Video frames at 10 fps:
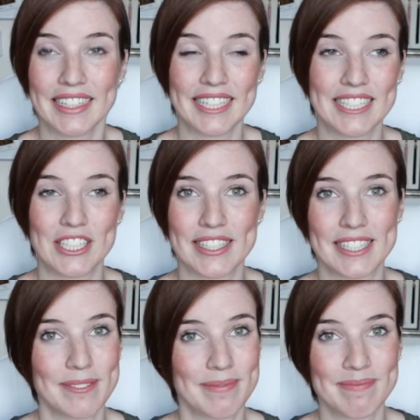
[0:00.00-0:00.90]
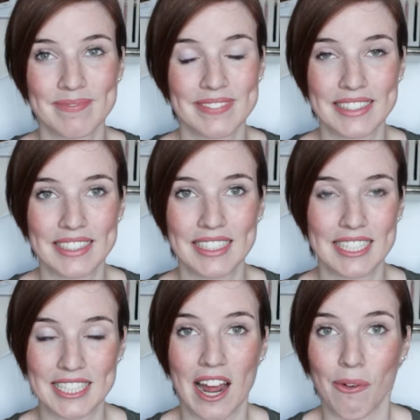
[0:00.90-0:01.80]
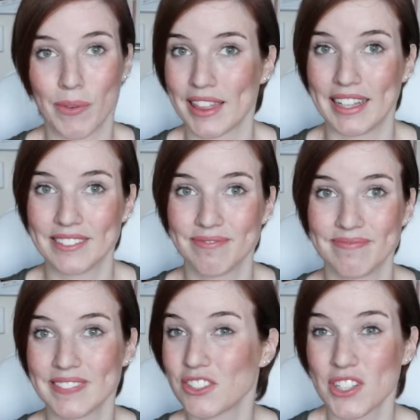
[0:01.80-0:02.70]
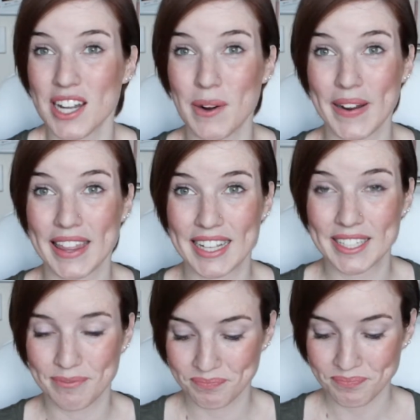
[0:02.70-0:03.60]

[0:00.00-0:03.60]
it's not worth it. It's just not worth it.